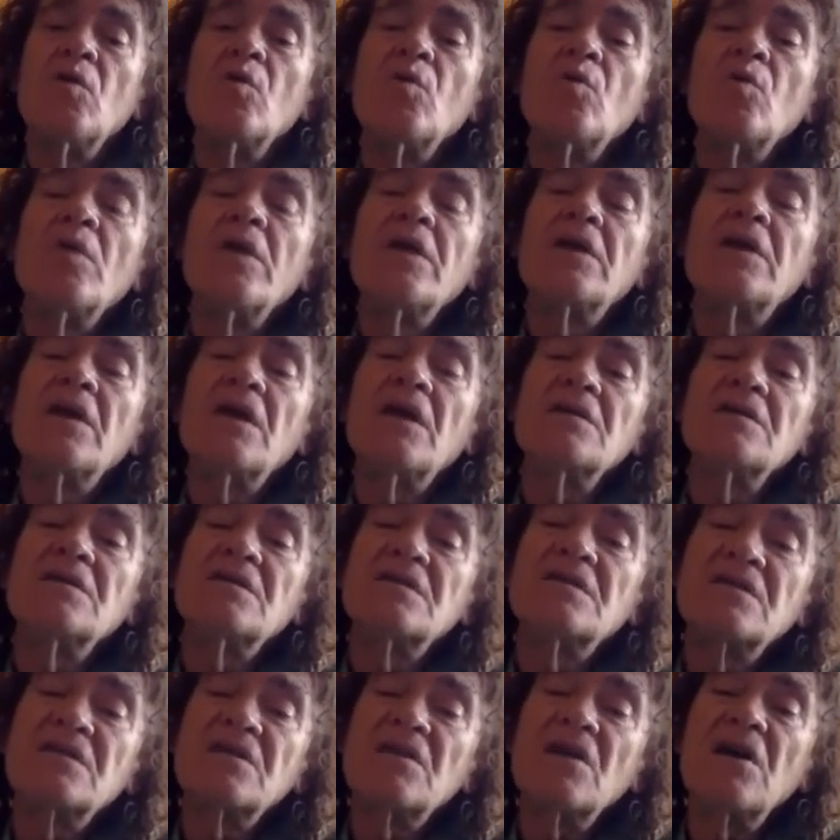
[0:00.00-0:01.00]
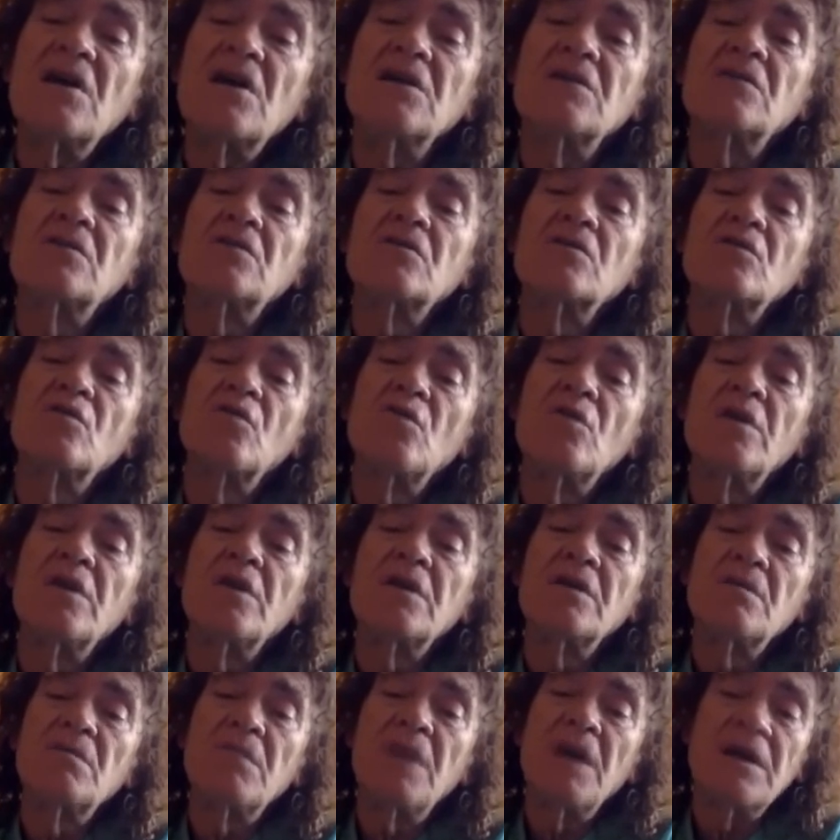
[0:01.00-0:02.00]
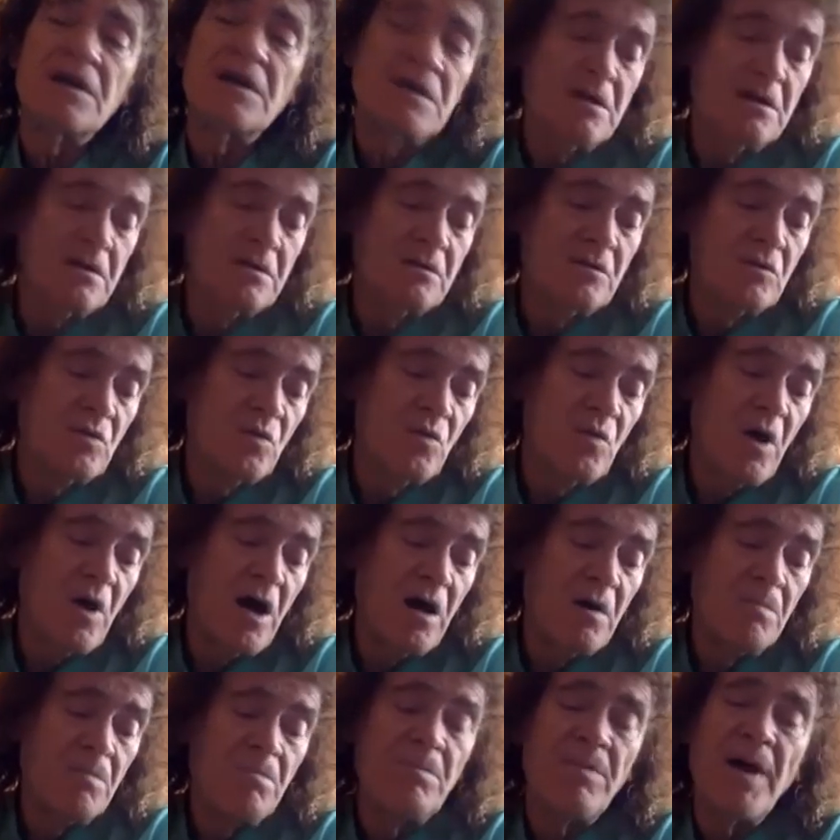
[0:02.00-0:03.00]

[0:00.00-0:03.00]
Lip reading: we can start going back into our